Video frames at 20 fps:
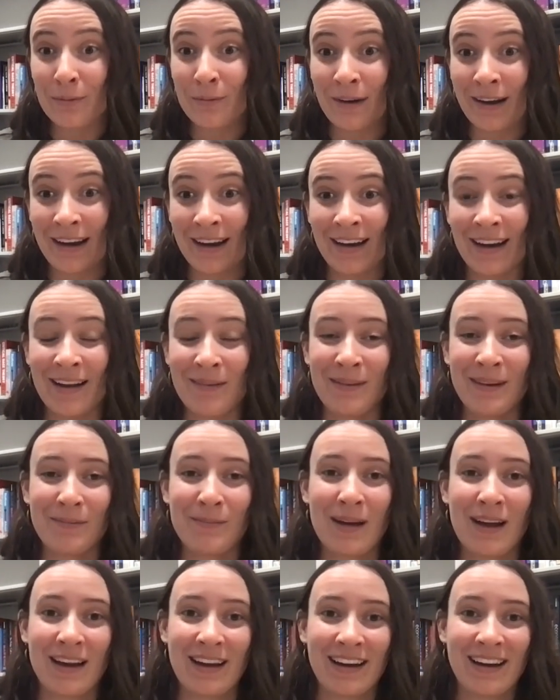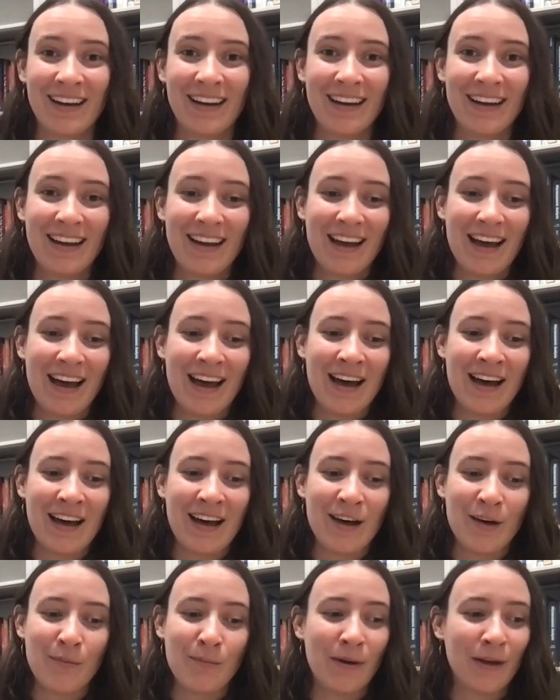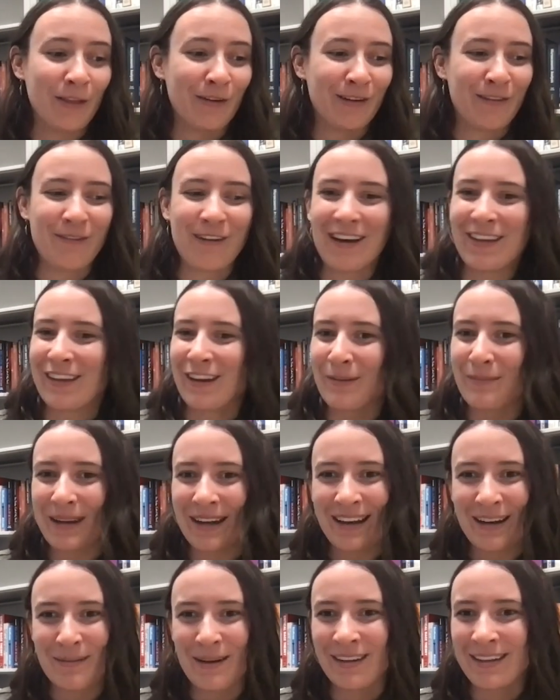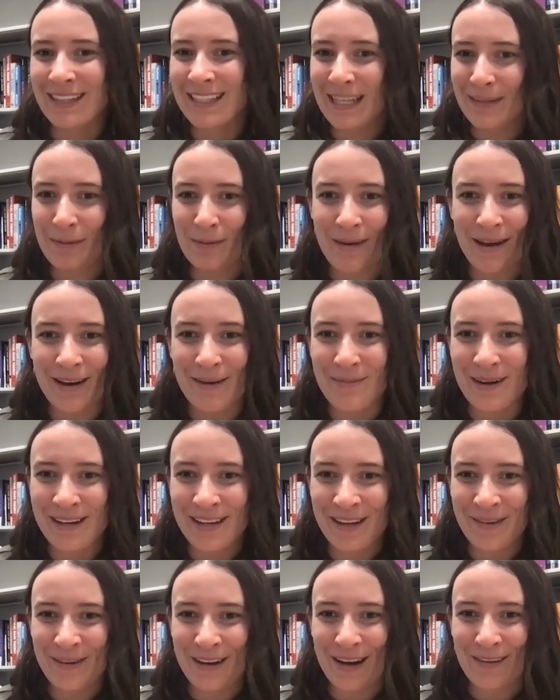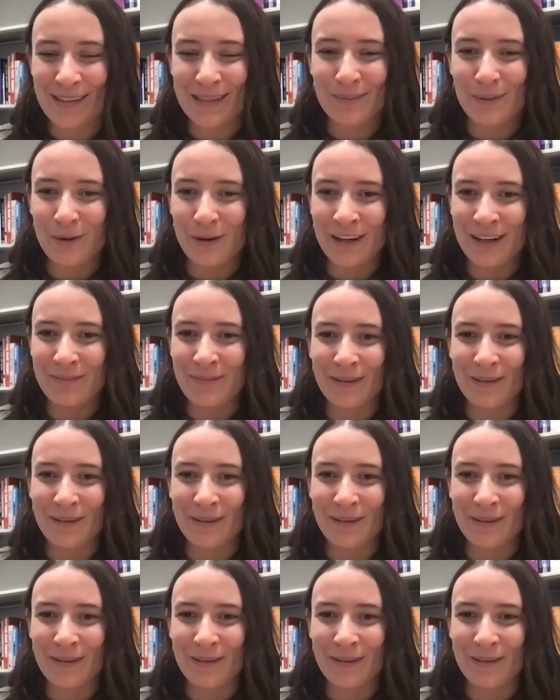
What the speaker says: Right. I mean, my mother and father made about the same amount of money when I was born,